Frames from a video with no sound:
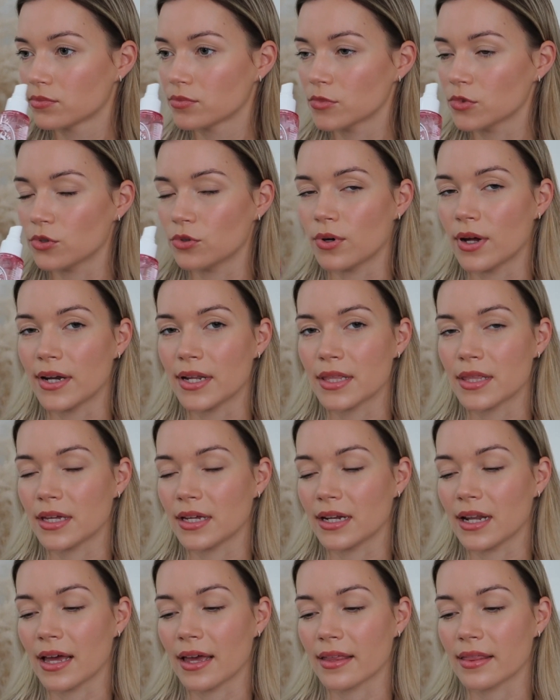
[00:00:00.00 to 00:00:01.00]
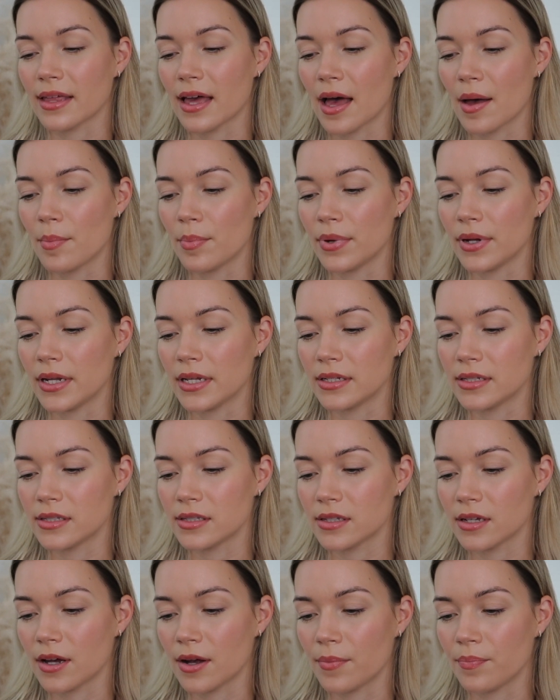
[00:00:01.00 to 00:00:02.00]
or anything like that, but it's
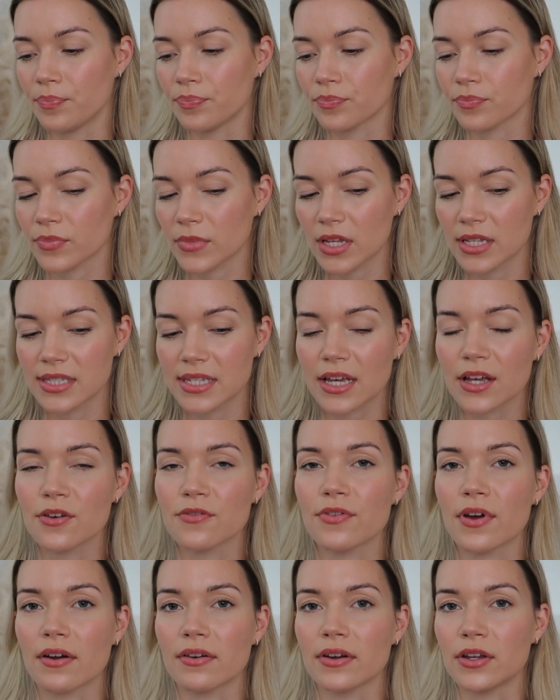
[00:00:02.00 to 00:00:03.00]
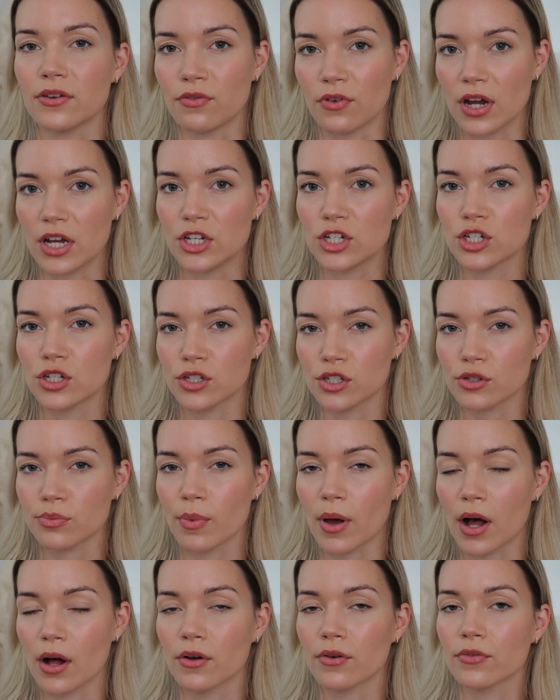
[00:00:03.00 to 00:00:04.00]
like a very rich
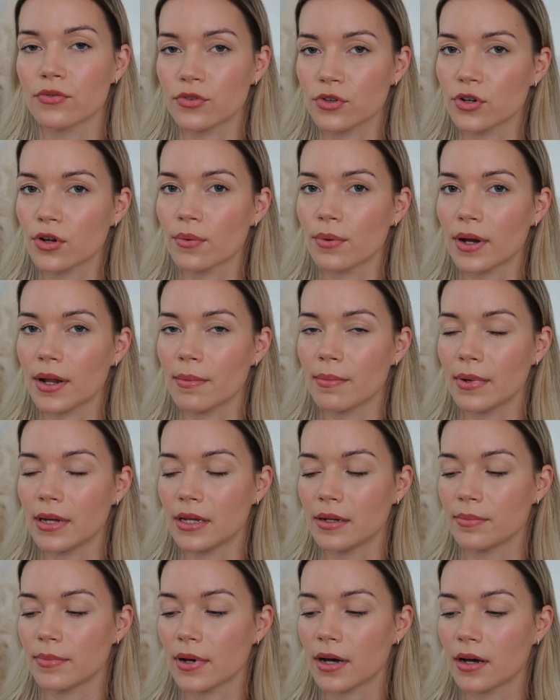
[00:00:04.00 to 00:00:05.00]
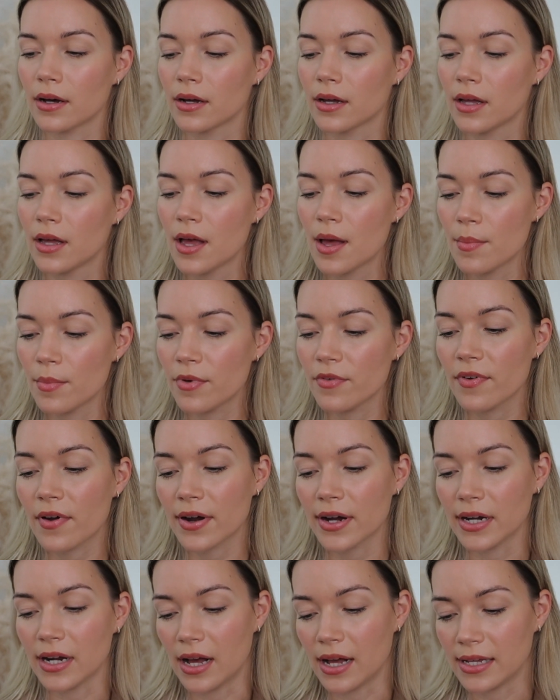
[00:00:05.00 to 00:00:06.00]
smell, if you know what I mean. But very
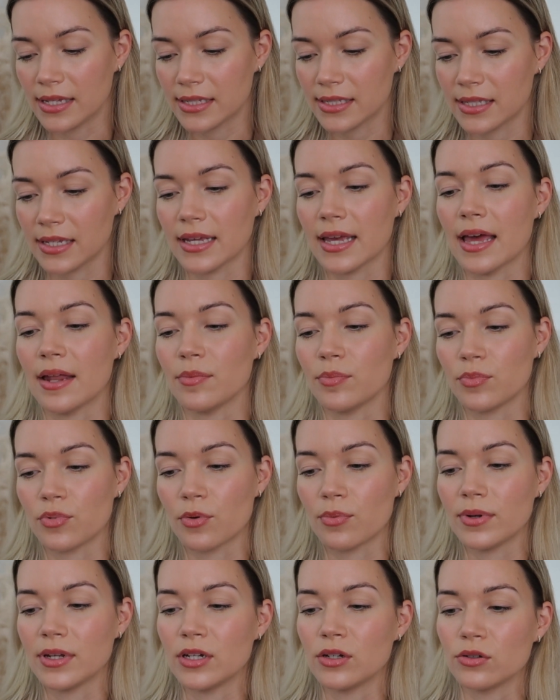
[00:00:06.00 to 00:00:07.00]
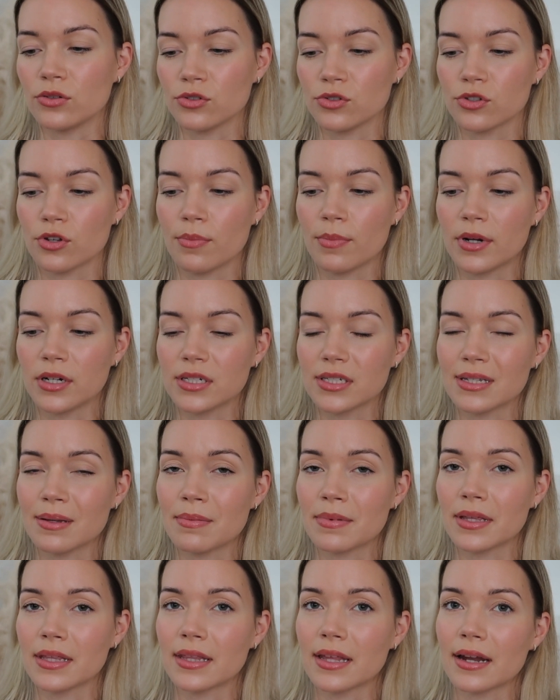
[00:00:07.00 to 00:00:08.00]
nice. Again, probably not so much
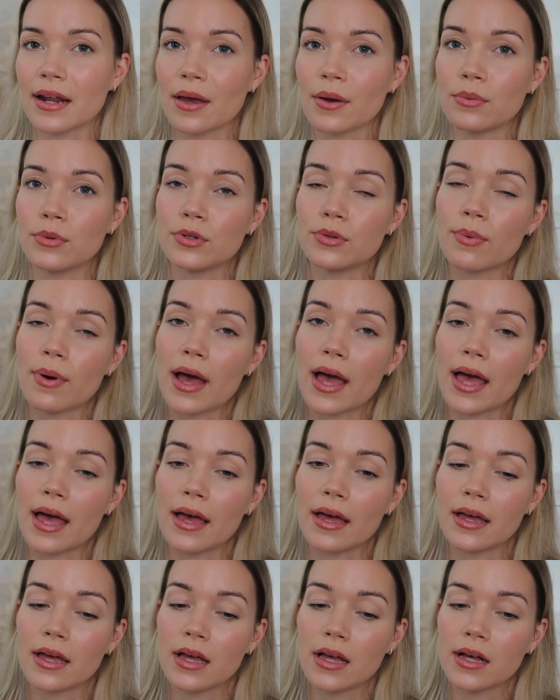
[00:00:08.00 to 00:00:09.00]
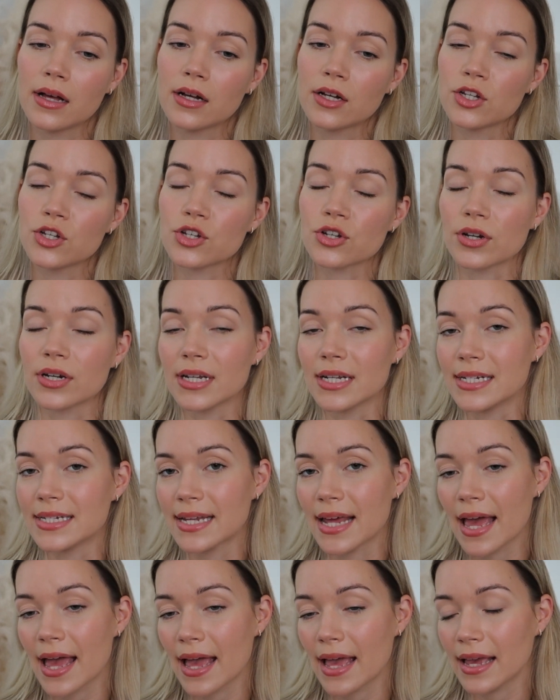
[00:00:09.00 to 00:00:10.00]
something that I would wear during a
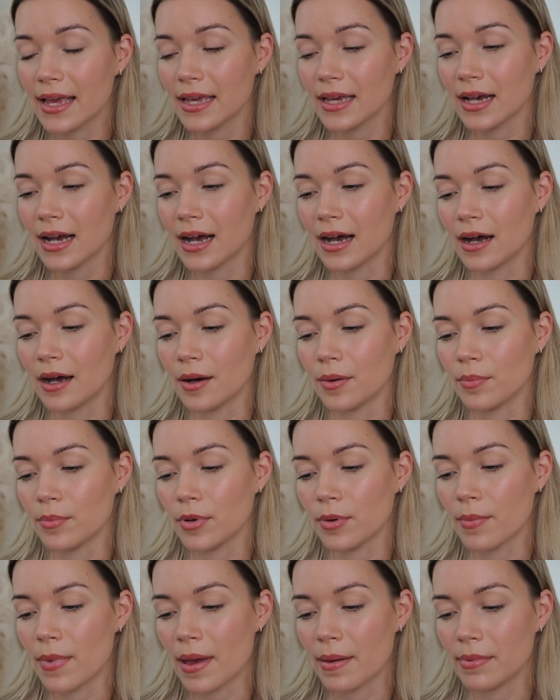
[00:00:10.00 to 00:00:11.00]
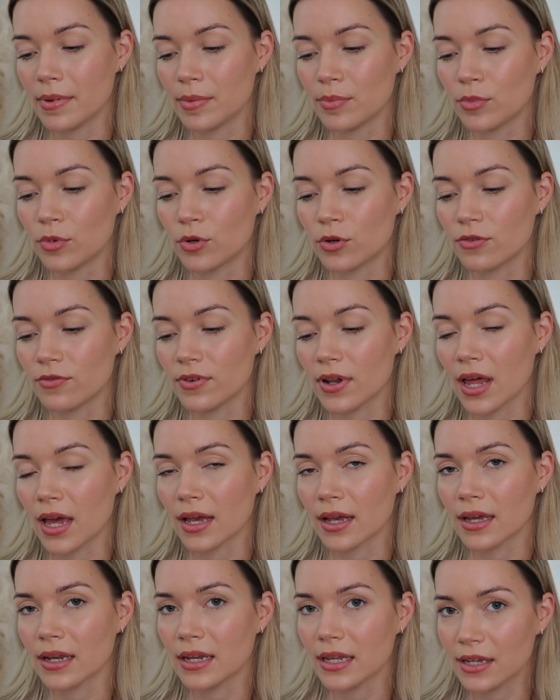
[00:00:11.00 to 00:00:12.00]
day, but maybe more of
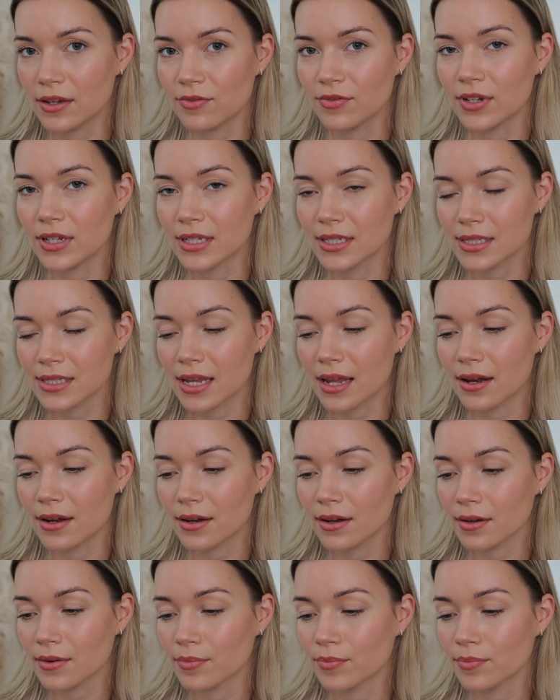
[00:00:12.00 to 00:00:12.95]
like an evening scent.